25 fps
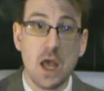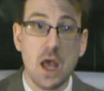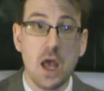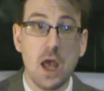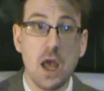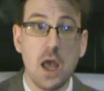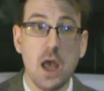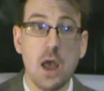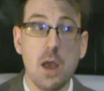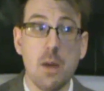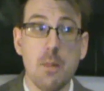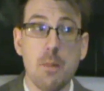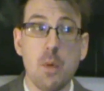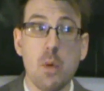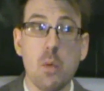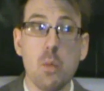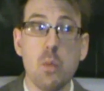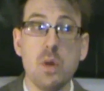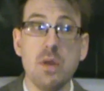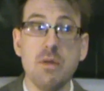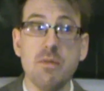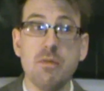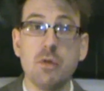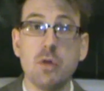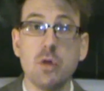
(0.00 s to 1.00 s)
Um,
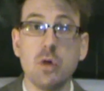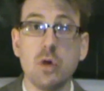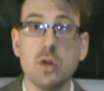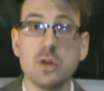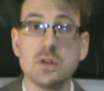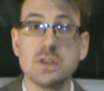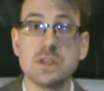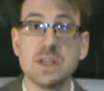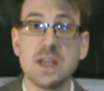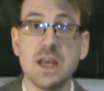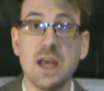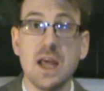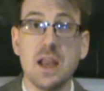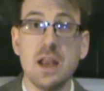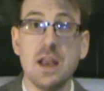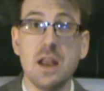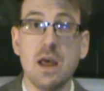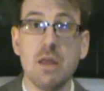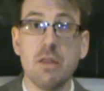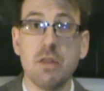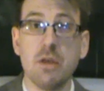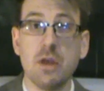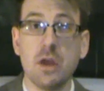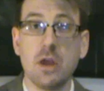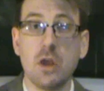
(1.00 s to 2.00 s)
we've got
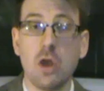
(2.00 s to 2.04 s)
another